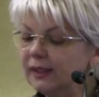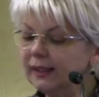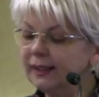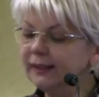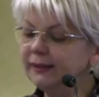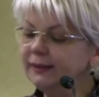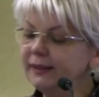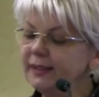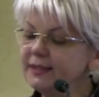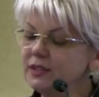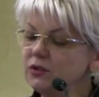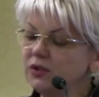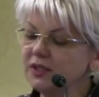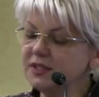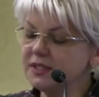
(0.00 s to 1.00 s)
And
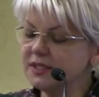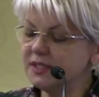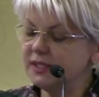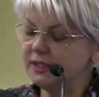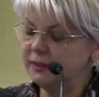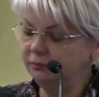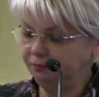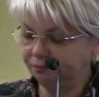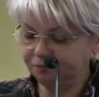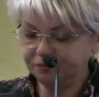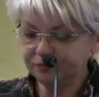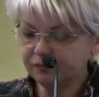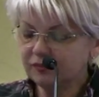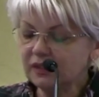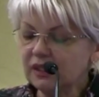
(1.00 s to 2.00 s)
as you can see,
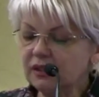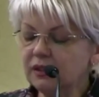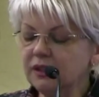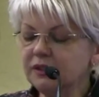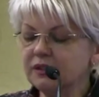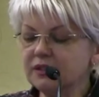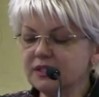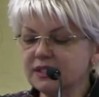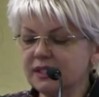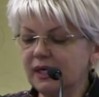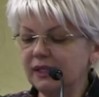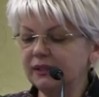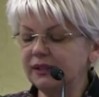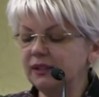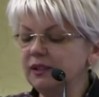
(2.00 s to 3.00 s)
in a
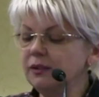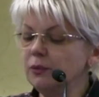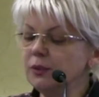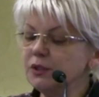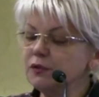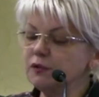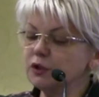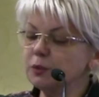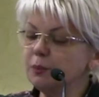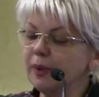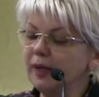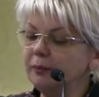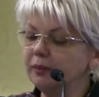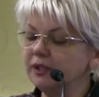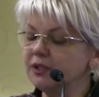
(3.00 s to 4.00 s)
study which was
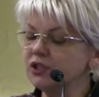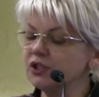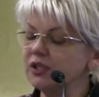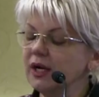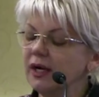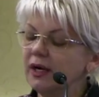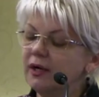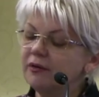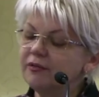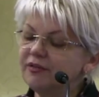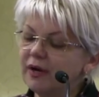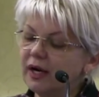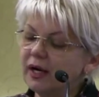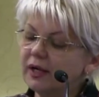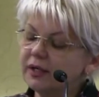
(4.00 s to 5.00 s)
published
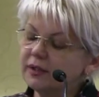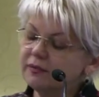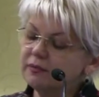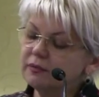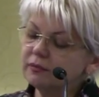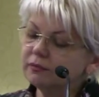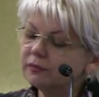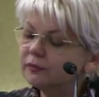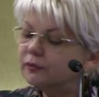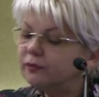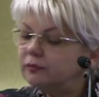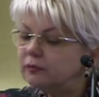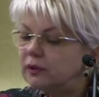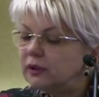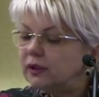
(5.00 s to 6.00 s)
five
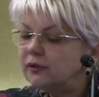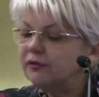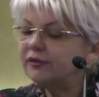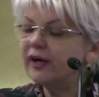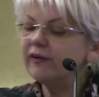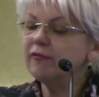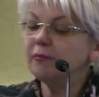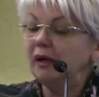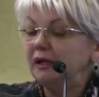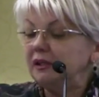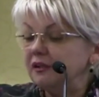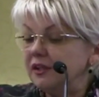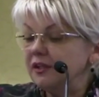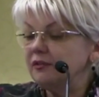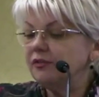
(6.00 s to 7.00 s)

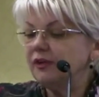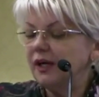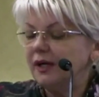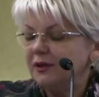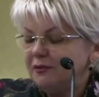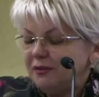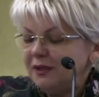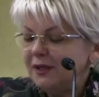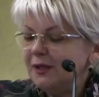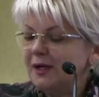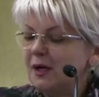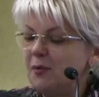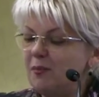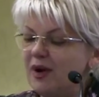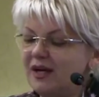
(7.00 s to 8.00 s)

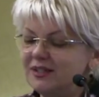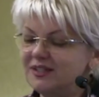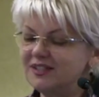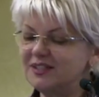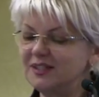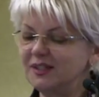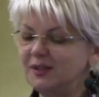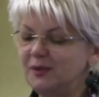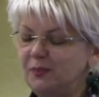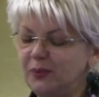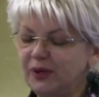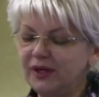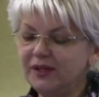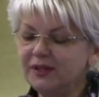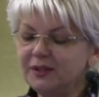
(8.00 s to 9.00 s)
months
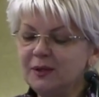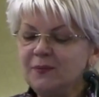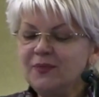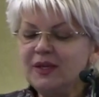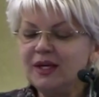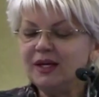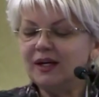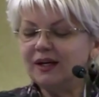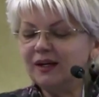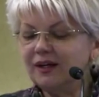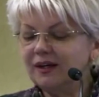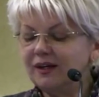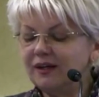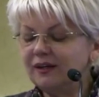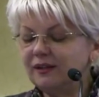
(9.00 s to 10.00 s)
prior,
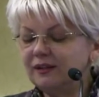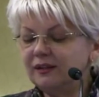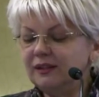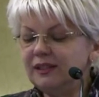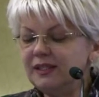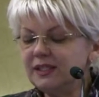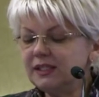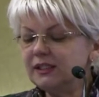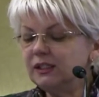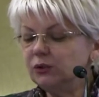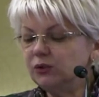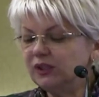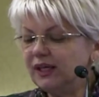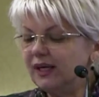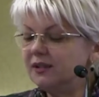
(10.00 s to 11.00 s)

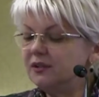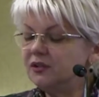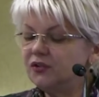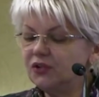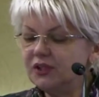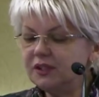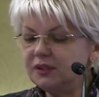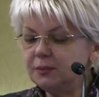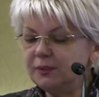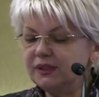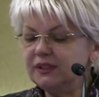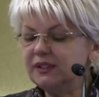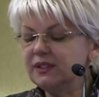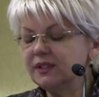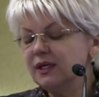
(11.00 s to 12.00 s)
liraglutide
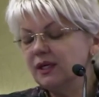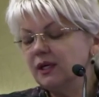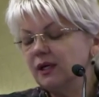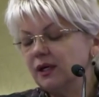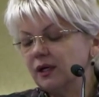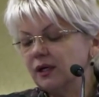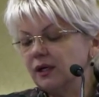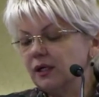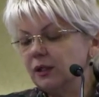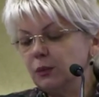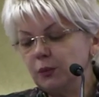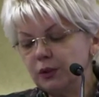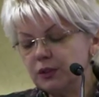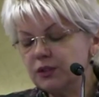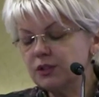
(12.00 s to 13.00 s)
treatment
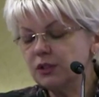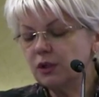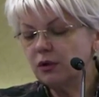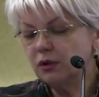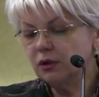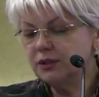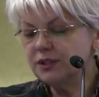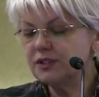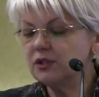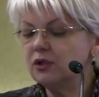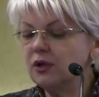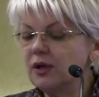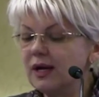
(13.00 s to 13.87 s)
was also